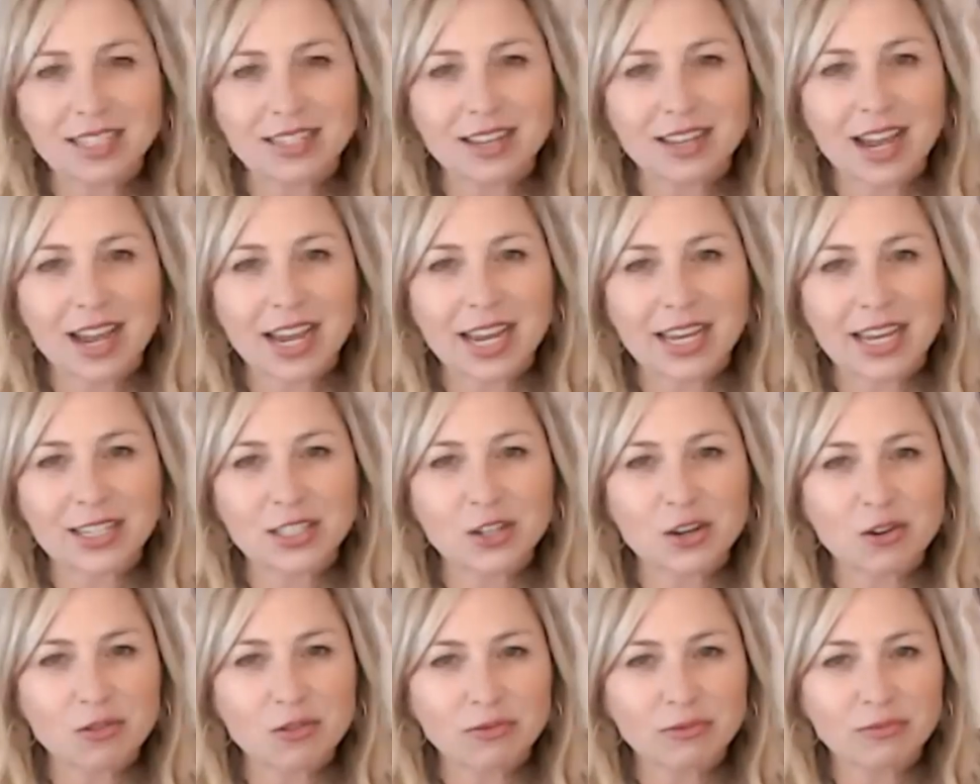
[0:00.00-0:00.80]
I
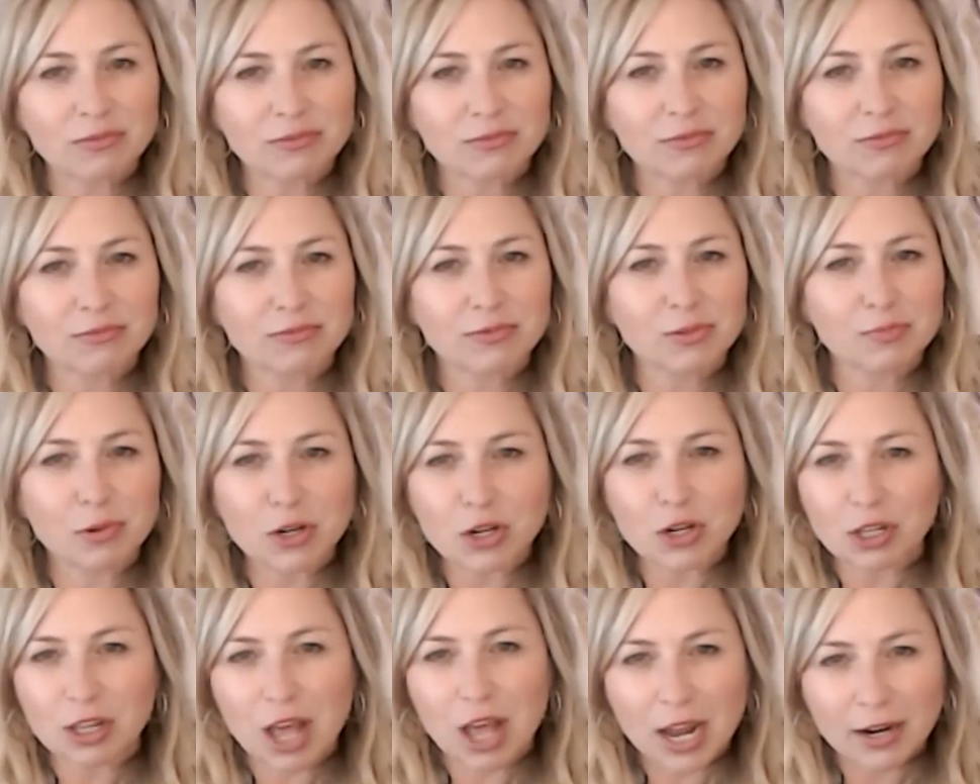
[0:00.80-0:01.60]
don't
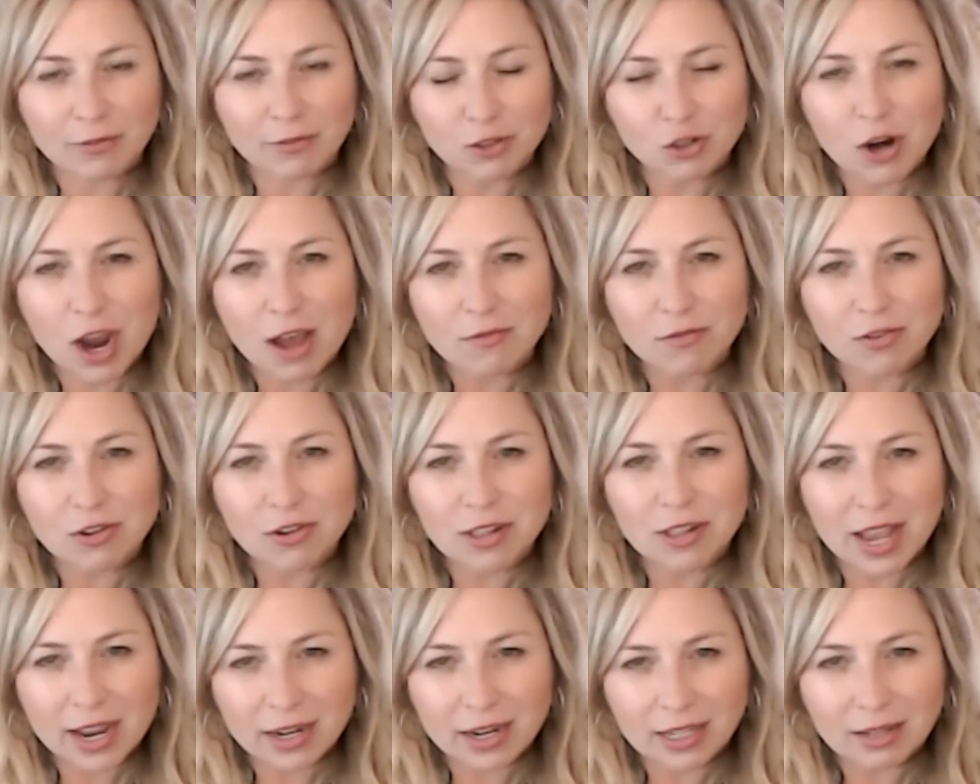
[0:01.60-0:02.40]
book a lot of
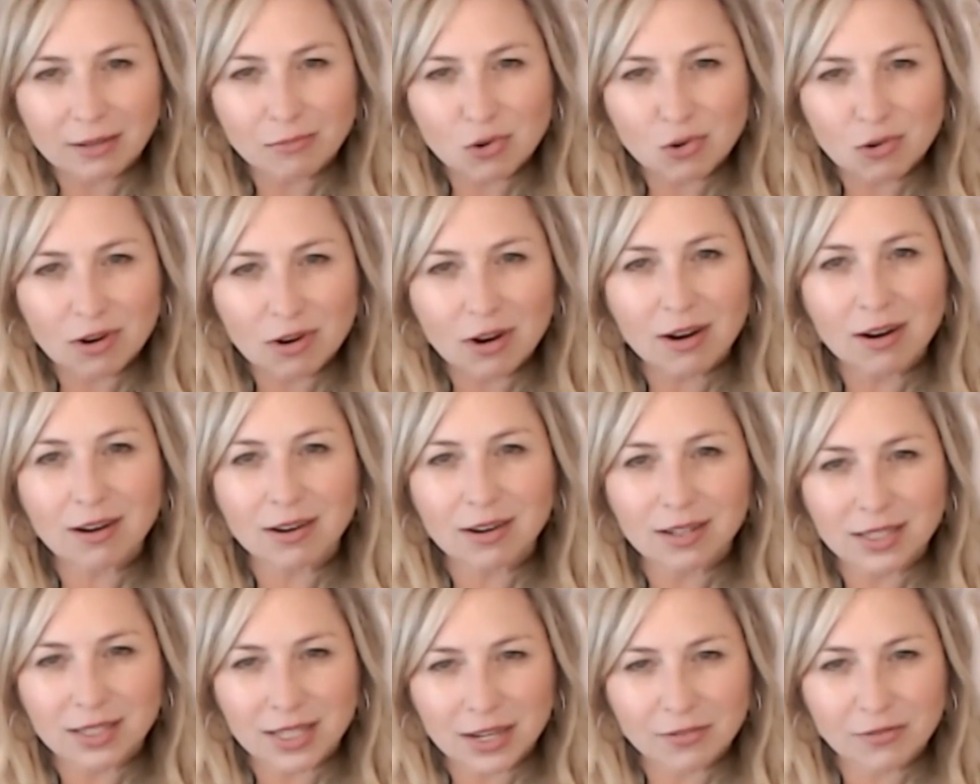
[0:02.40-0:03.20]
travel anymore
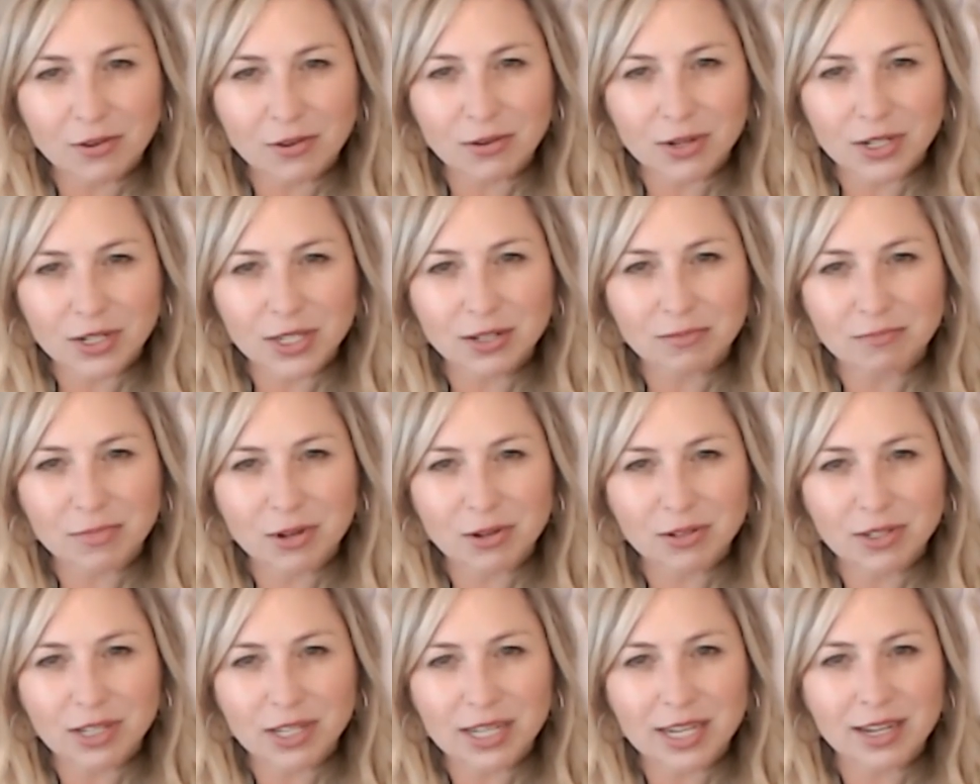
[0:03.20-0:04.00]
because I focused
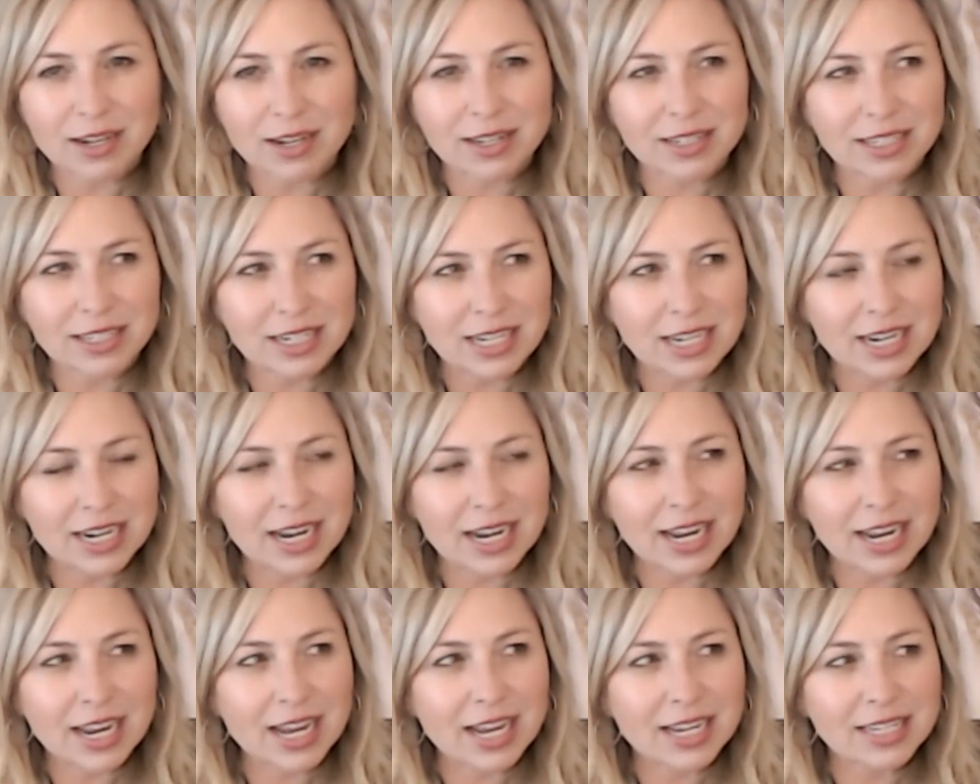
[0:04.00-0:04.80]
mostly on
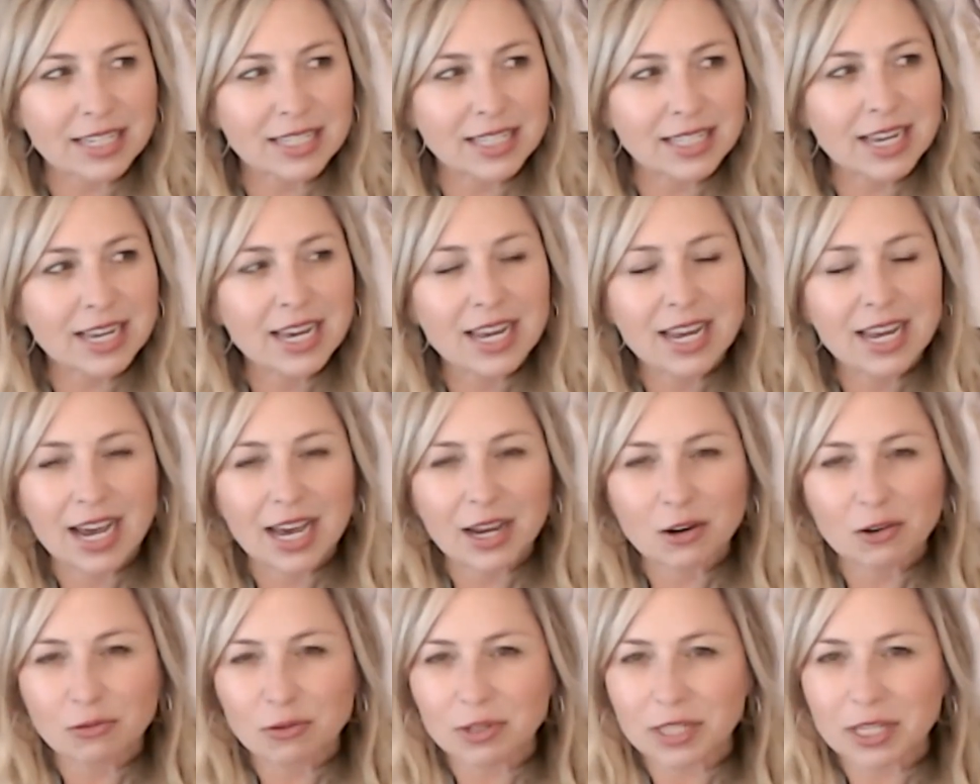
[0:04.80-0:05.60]
TIS.
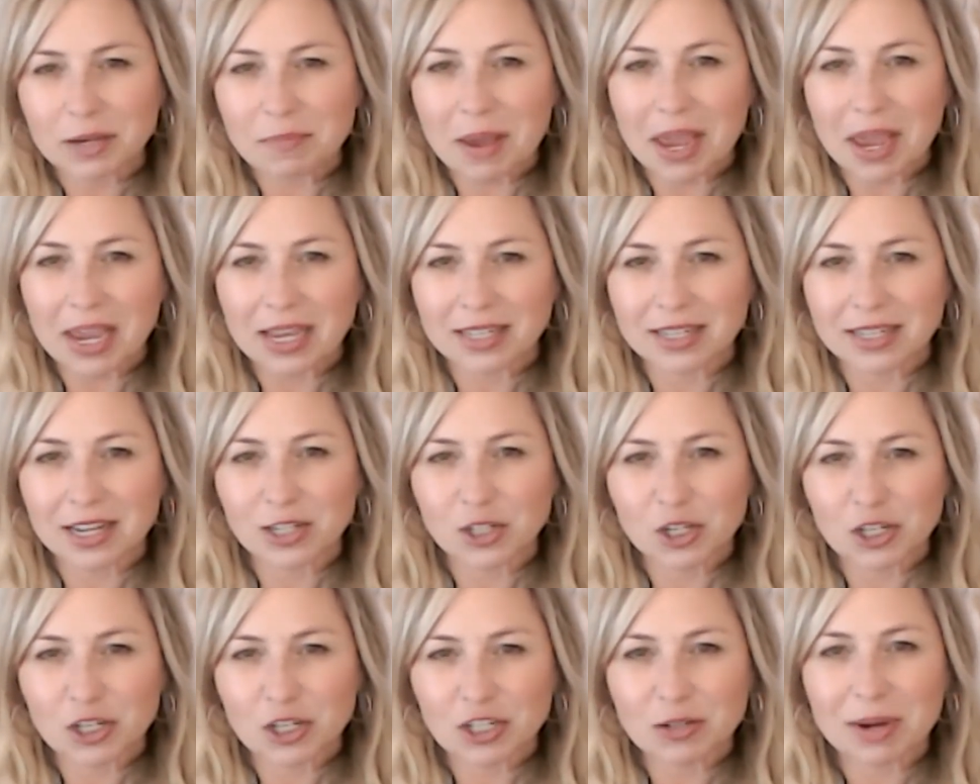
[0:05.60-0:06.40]
I don't really pay
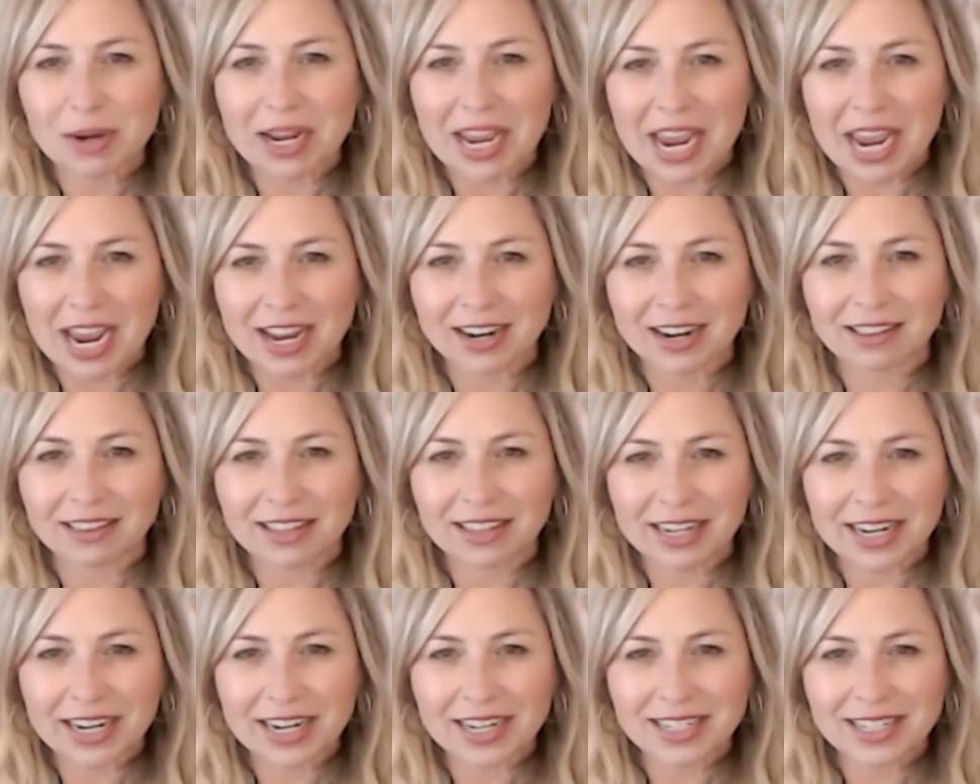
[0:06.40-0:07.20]
attention to my
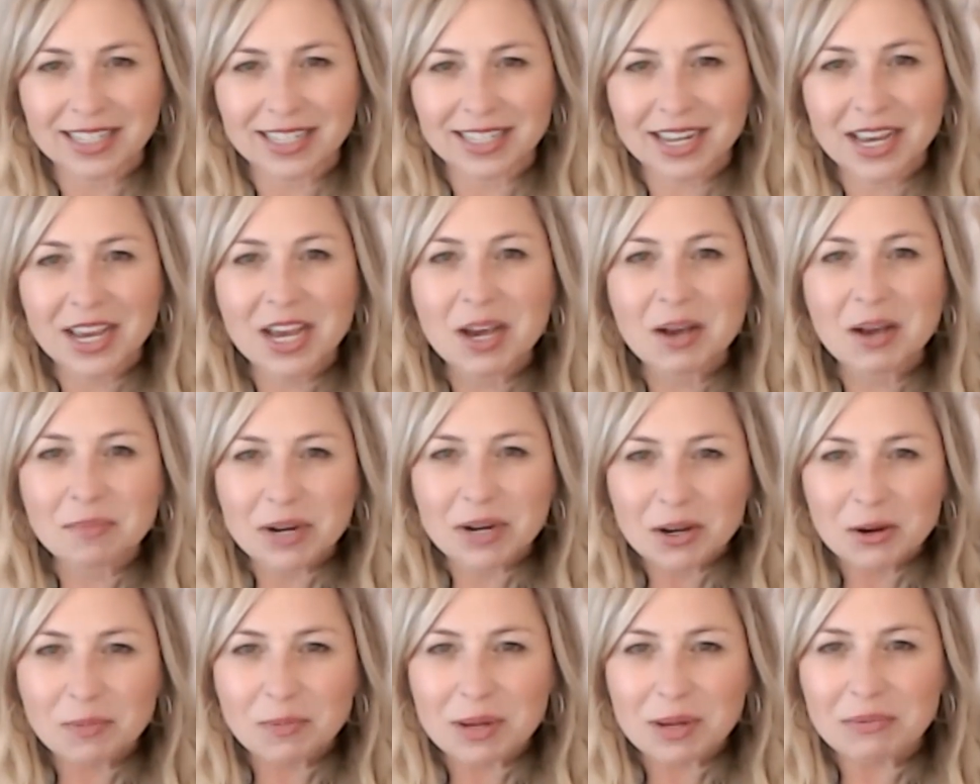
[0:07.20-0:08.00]
analytics,
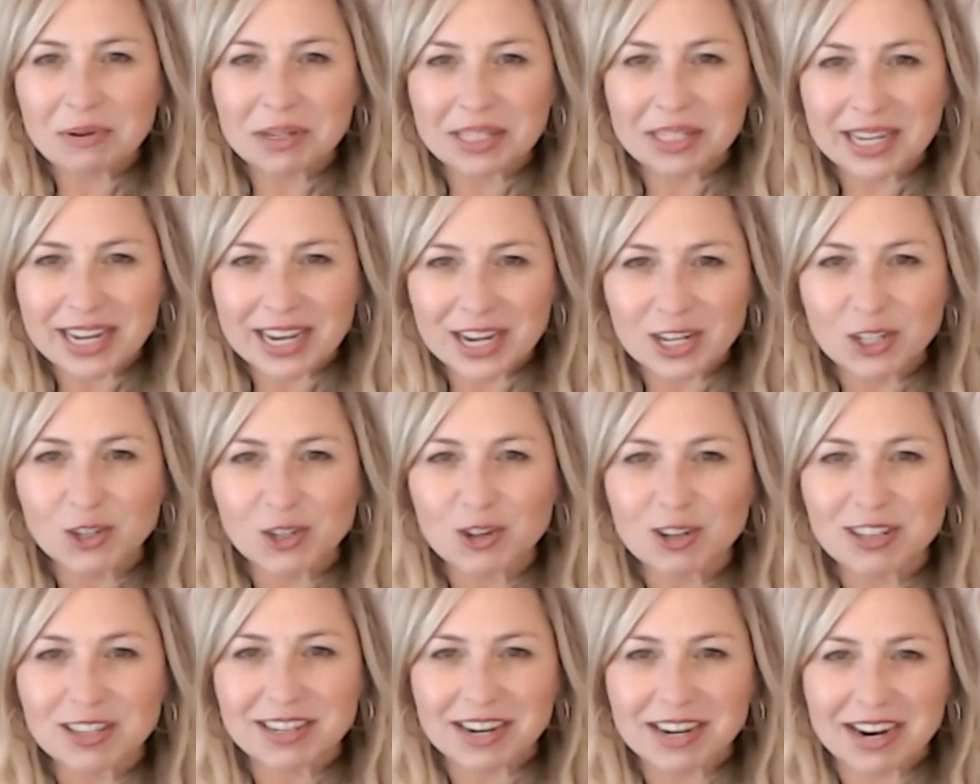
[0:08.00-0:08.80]
but it would be really
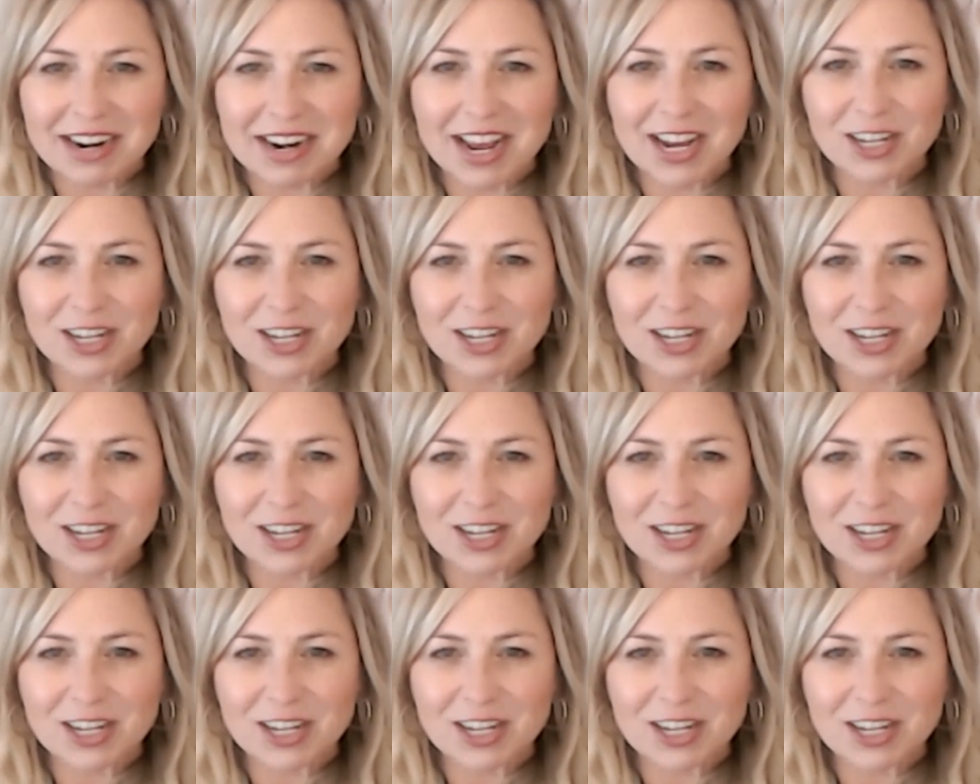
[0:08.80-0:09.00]
interesting.